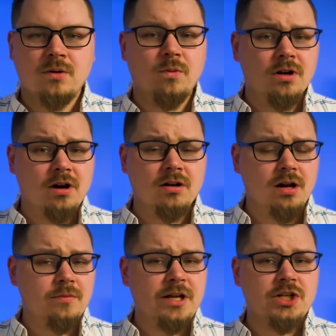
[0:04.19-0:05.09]
What are
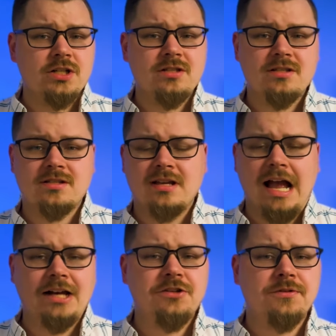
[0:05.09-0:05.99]
automations?
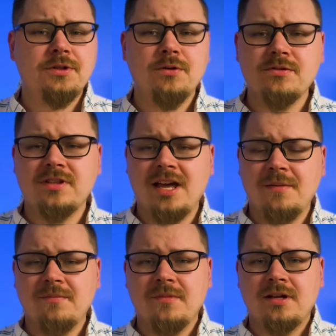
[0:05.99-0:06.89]
How do you use
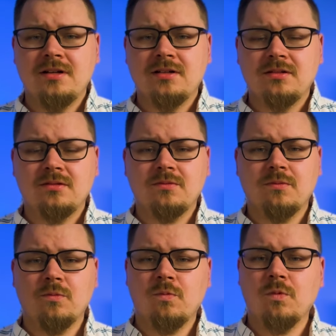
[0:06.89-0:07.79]
them?
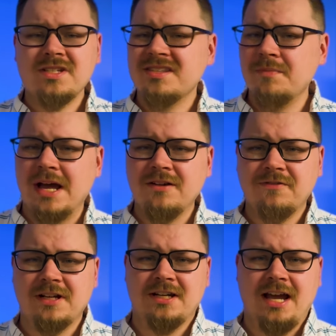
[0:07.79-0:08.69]
What's the
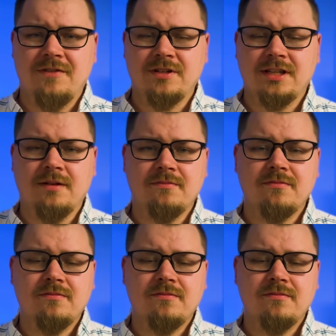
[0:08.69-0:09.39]
benefit in having them?